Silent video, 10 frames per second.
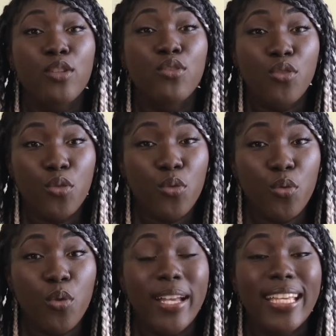
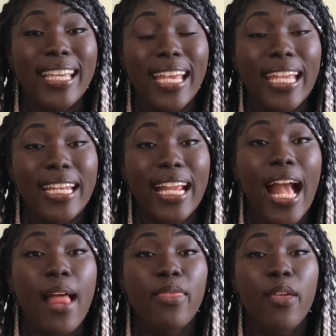to gain
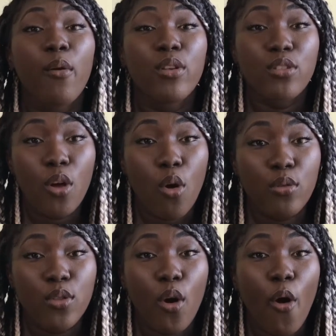the
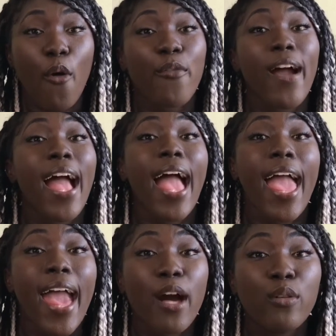result of
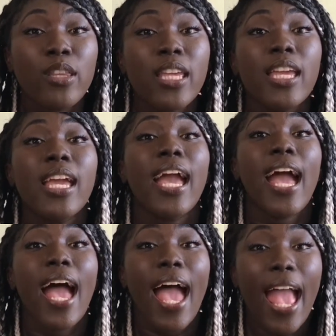healthy
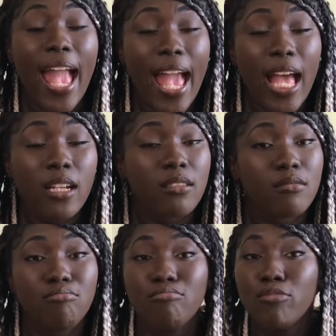and
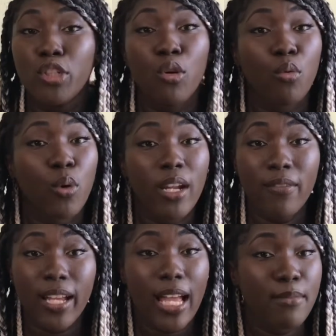
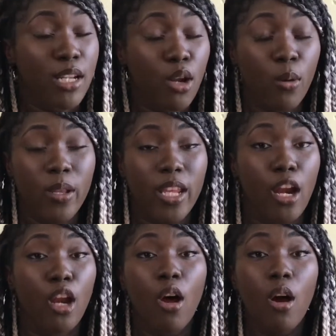whatever comes along with
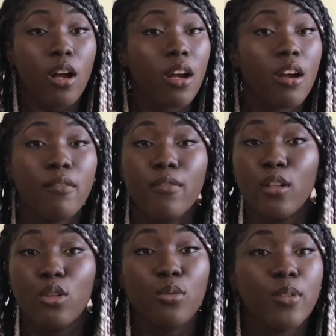it, longer,
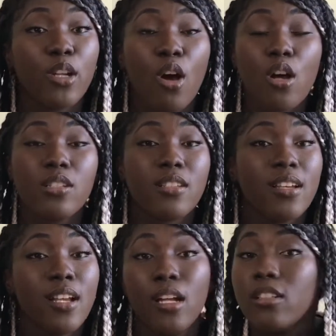voluminous,
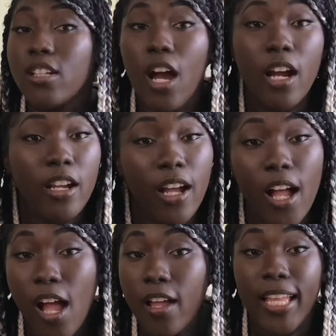
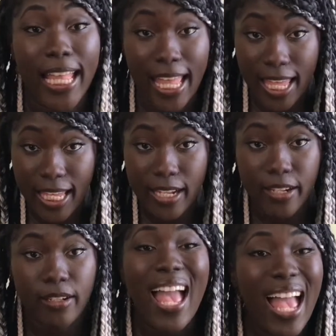darker
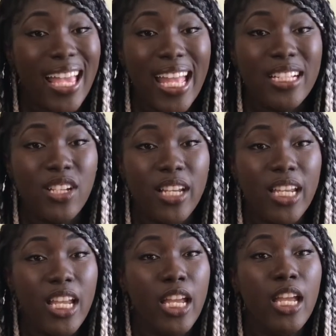hair. A hair care
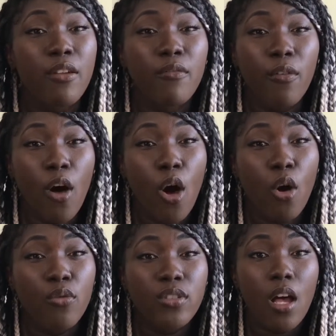journey
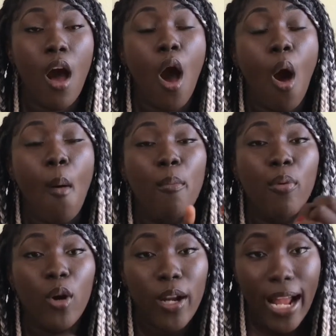involves
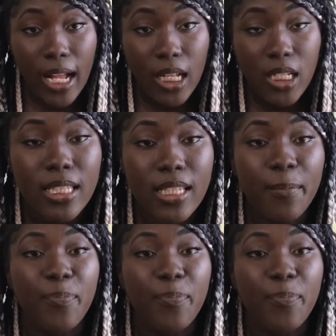products,